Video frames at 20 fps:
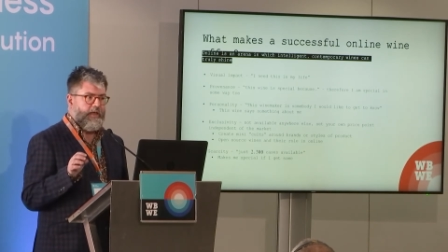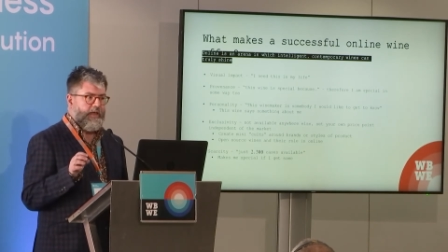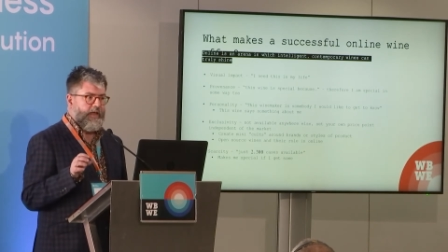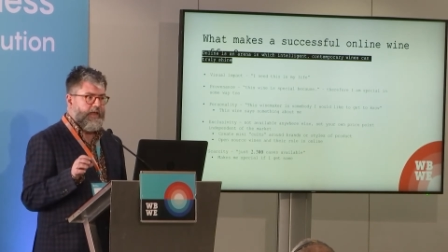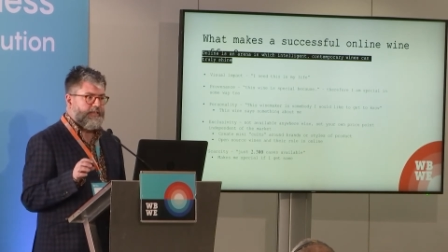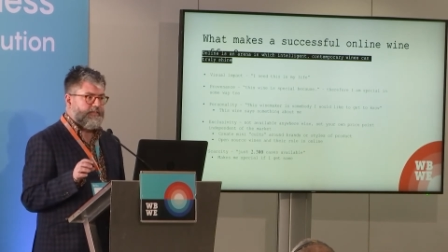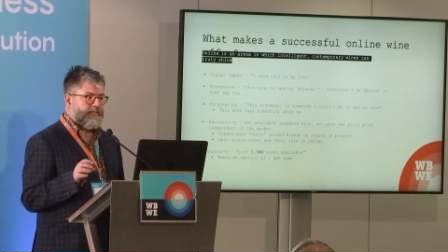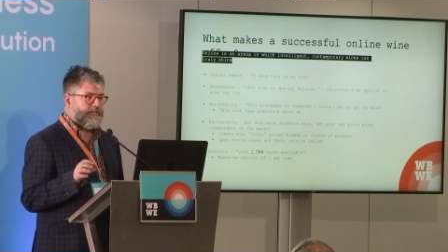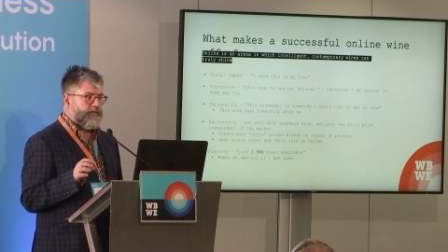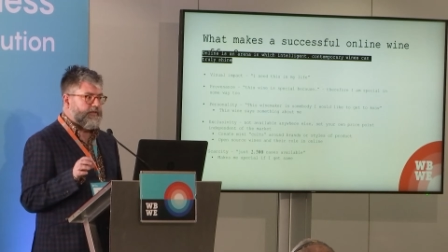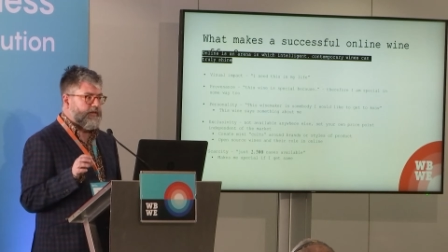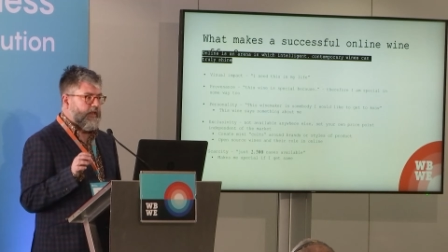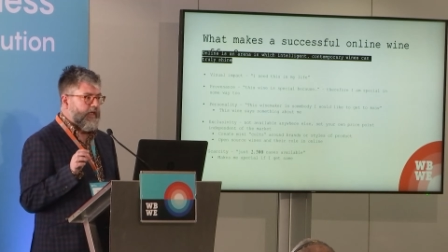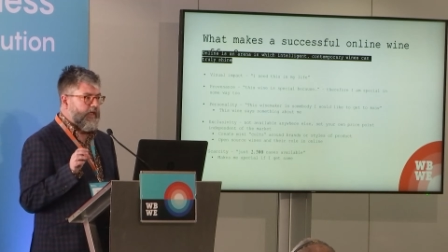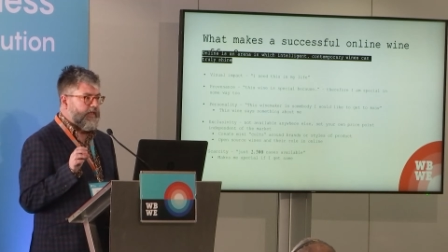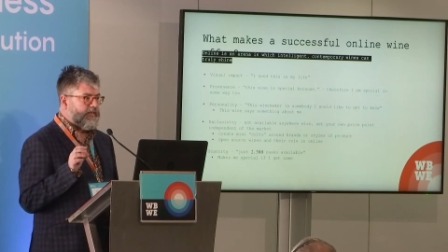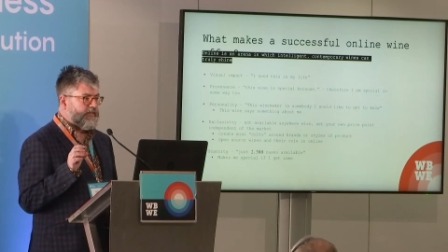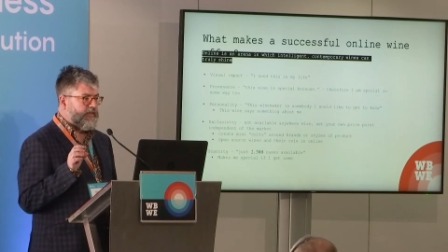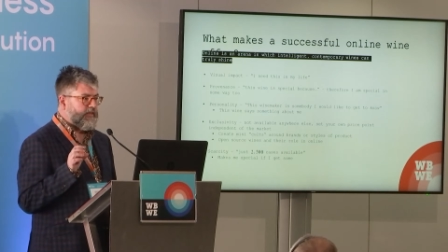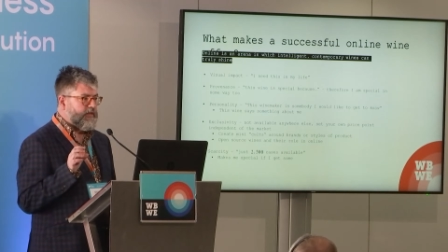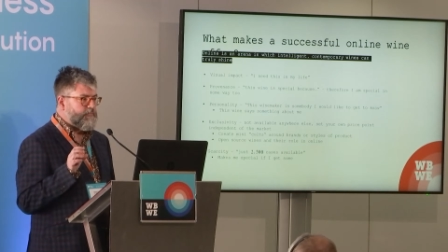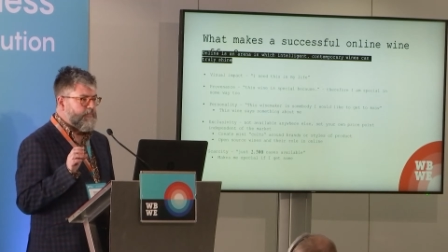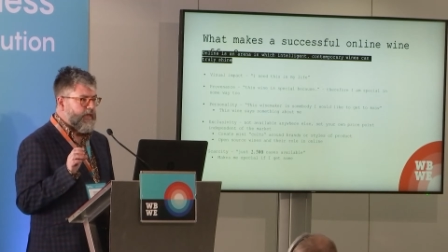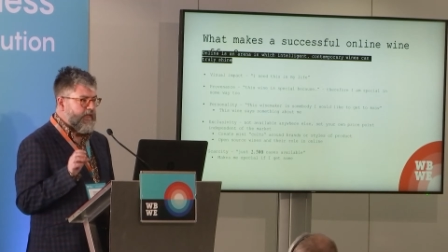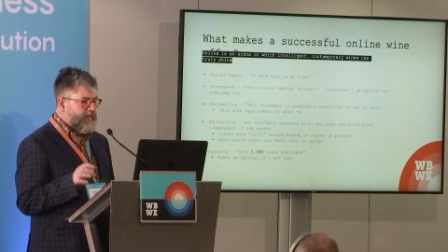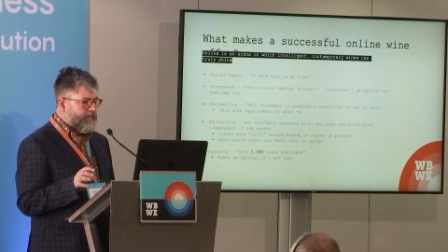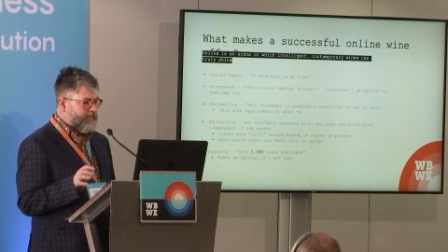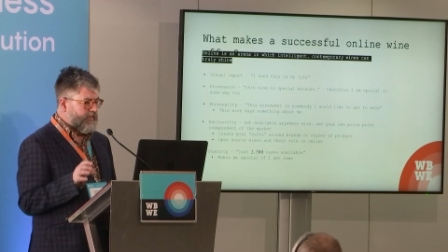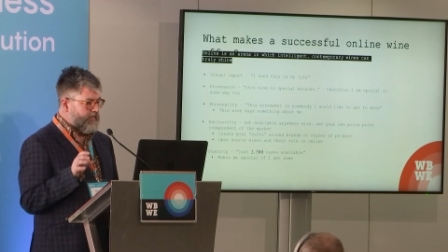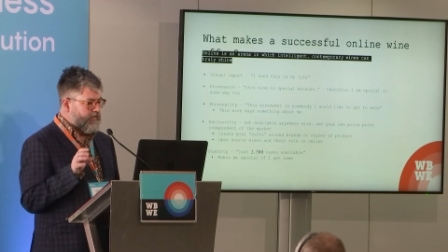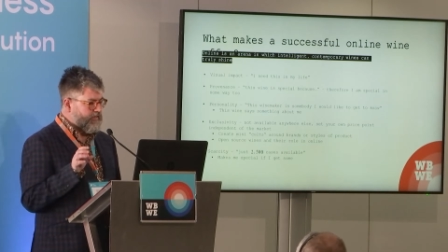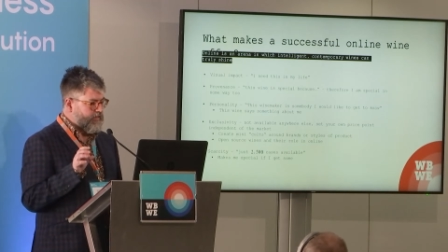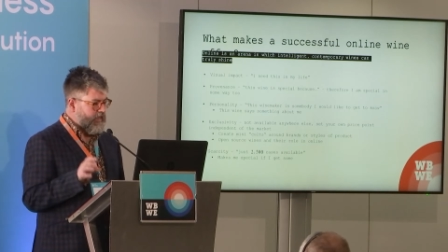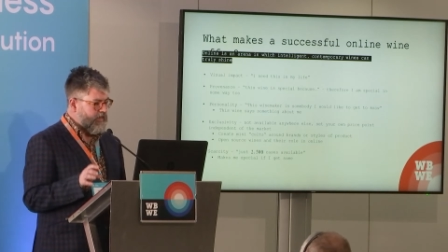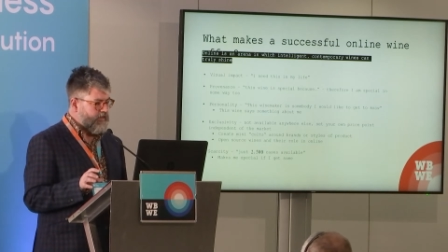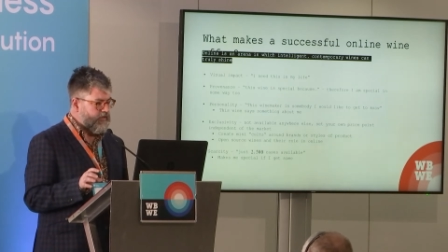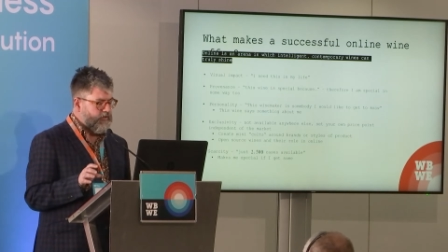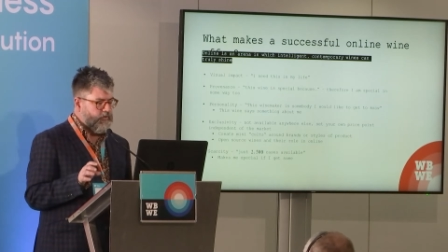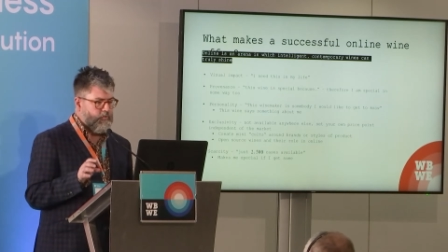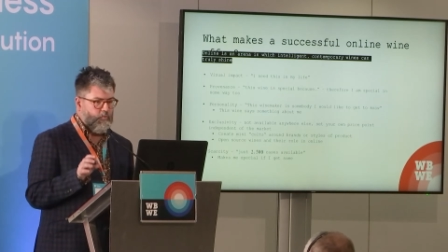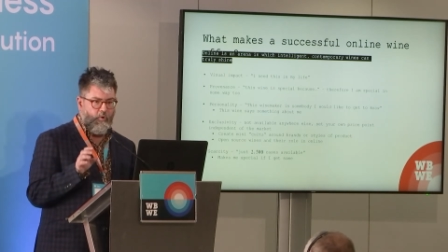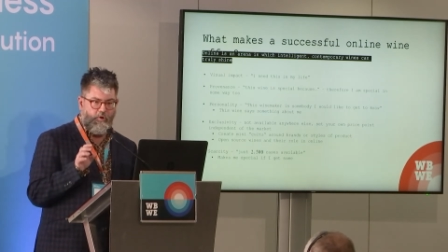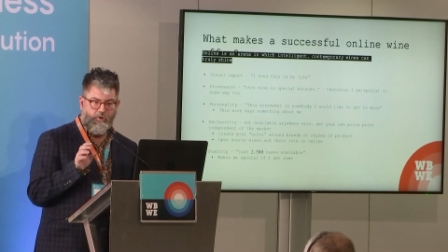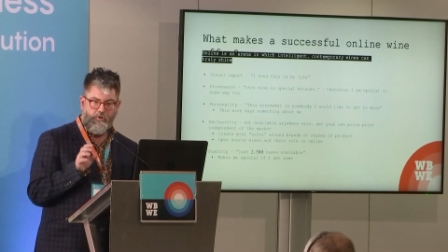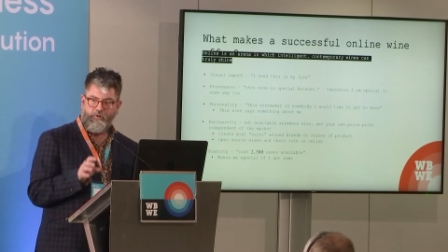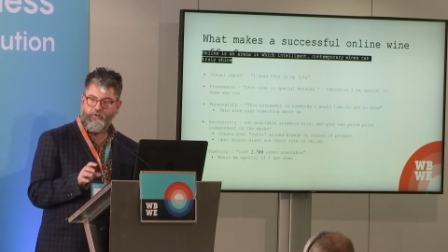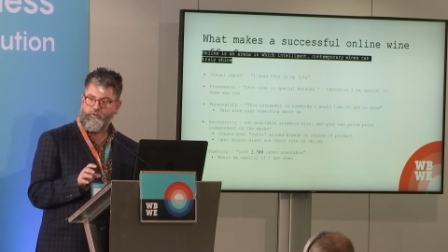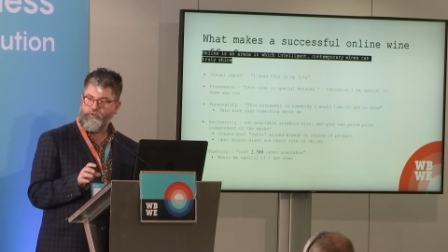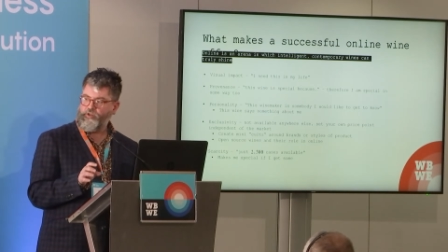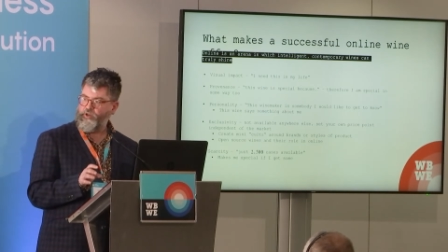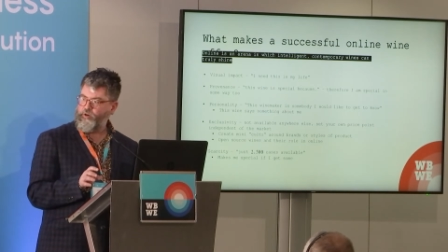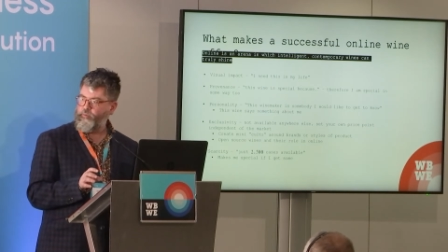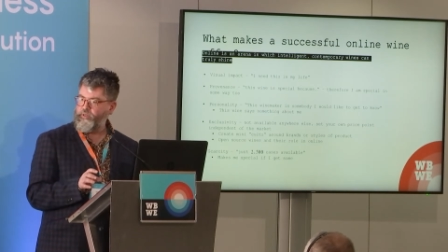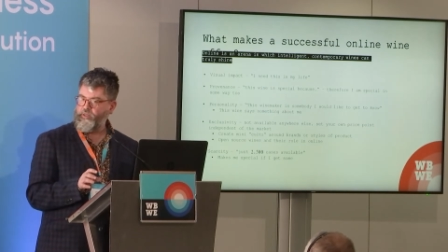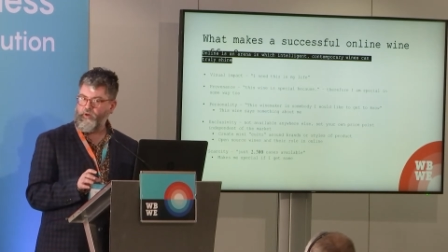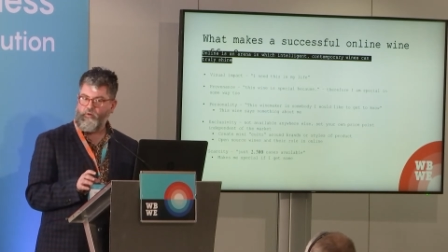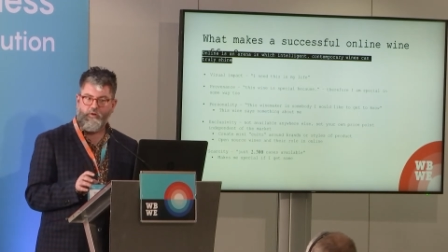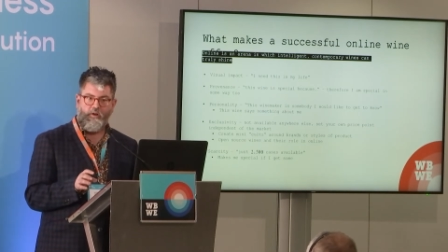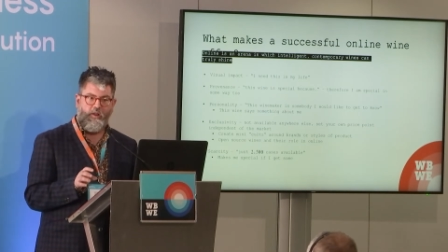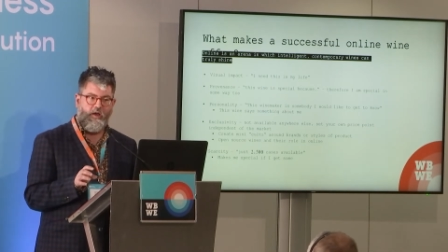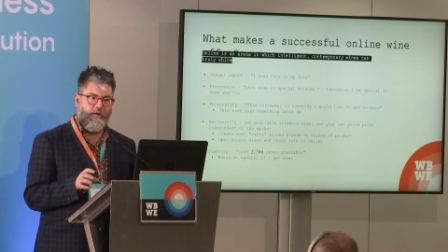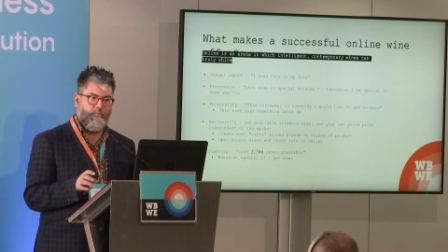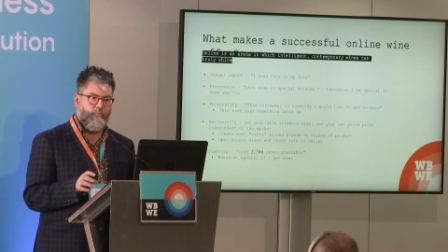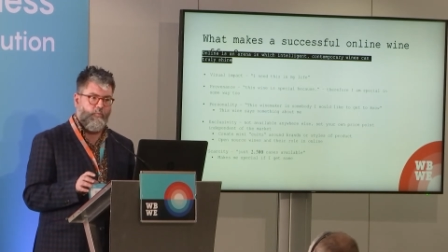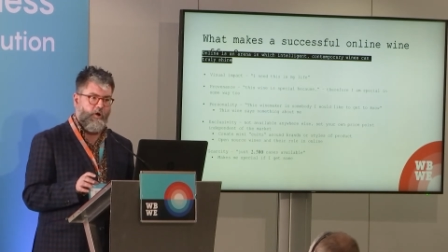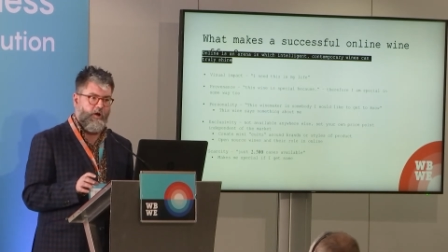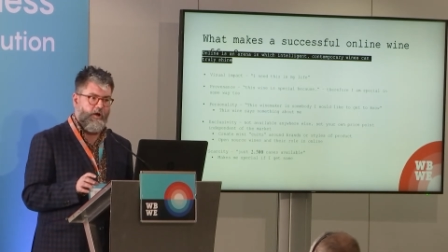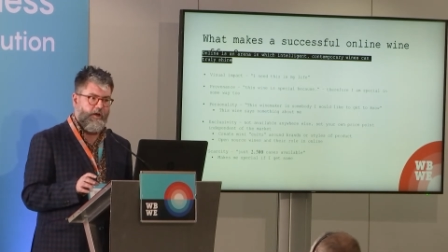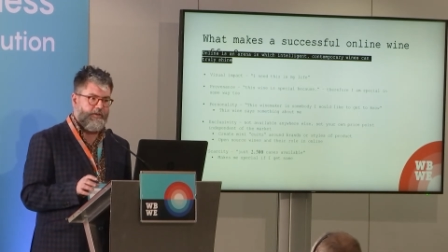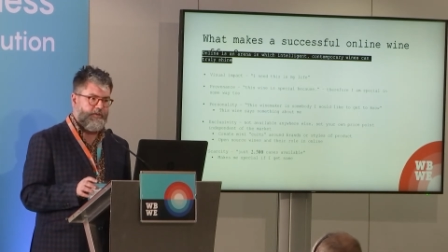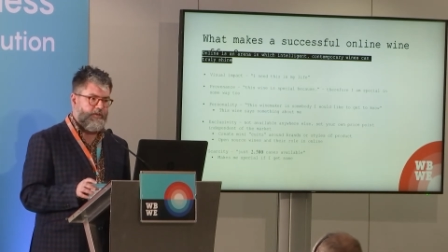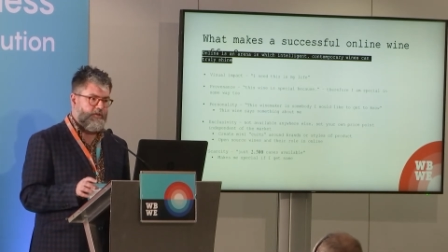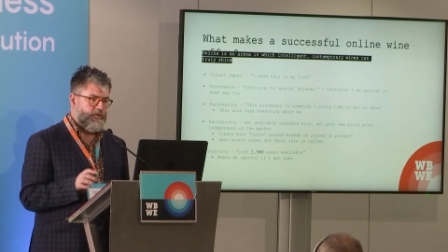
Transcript: It's, a, it's an amazing thing what you can do with online wine.